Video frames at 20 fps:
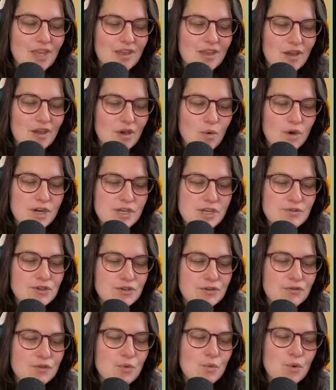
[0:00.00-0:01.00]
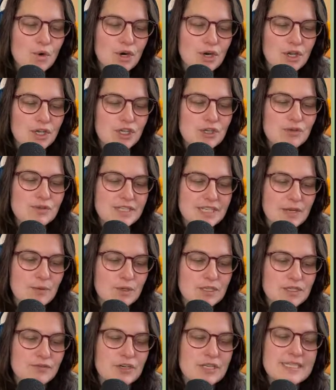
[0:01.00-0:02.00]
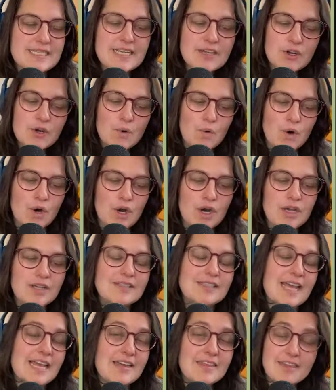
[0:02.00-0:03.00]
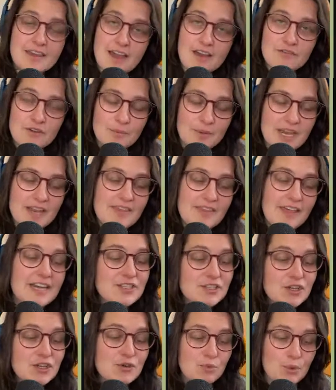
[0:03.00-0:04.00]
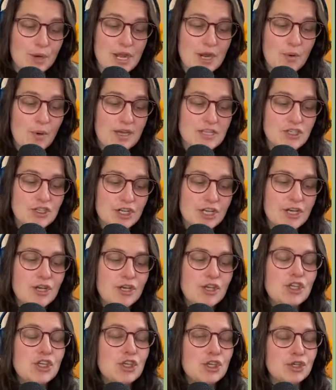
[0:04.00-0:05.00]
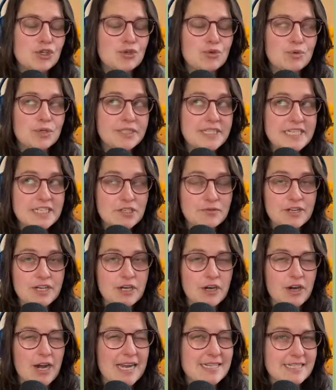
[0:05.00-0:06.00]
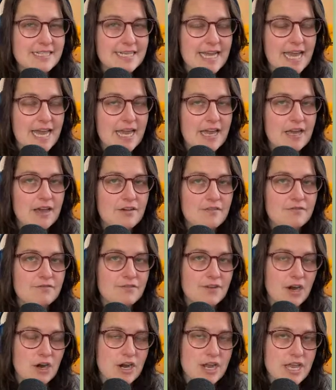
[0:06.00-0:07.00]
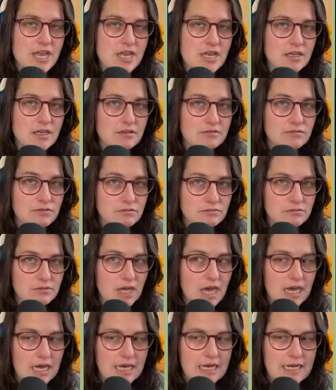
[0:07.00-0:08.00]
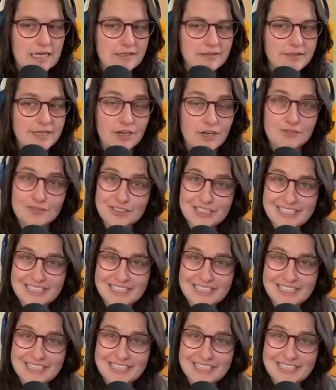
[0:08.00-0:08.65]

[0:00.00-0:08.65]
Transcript: What do you do if the work you did was for a secret org like the government? That is a great question. You will need to read your NDA very carefully,